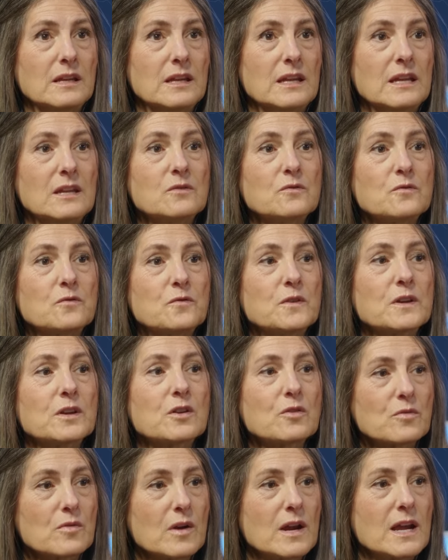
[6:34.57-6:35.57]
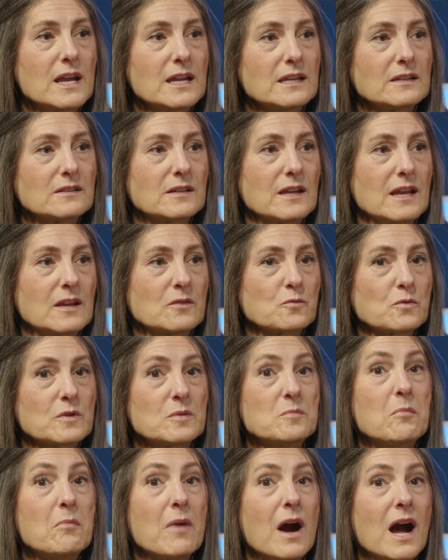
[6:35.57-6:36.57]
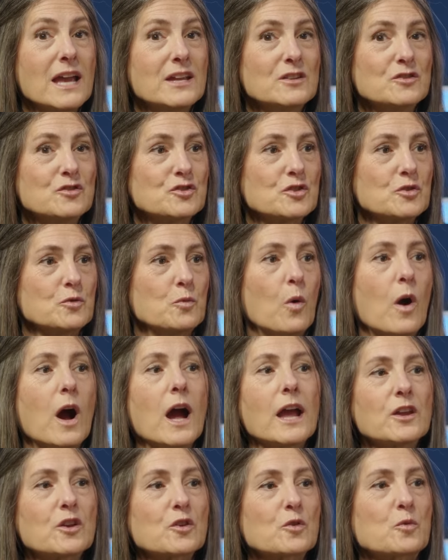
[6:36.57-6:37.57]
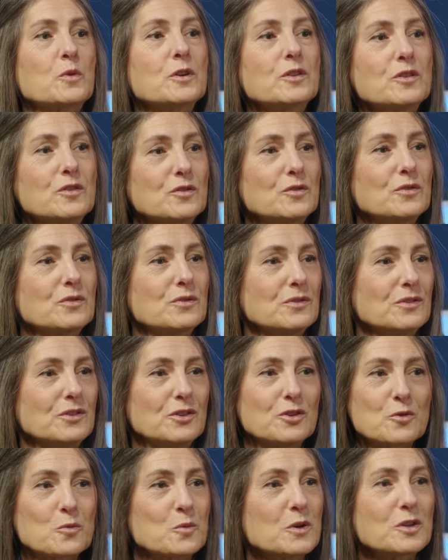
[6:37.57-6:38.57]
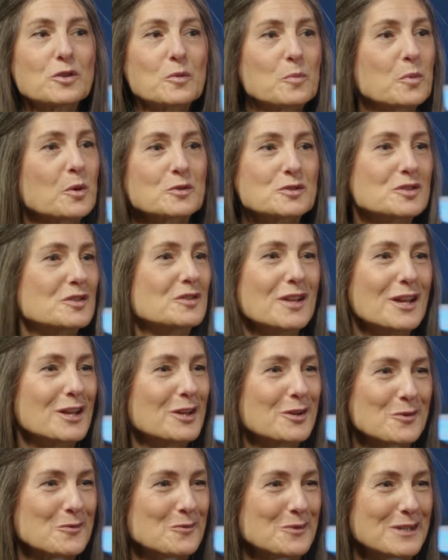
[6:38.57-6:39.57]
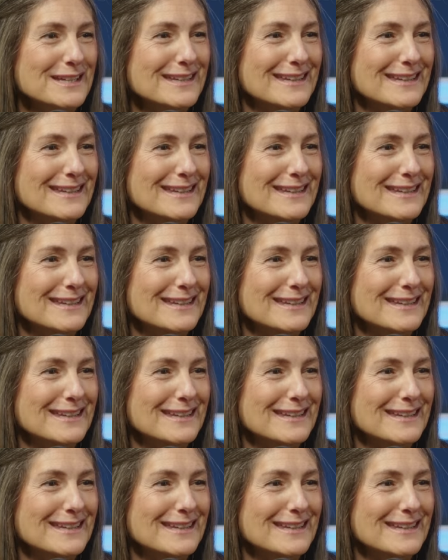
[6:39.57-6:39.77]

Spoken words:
invigorate and remind you why you're with the person that you're with,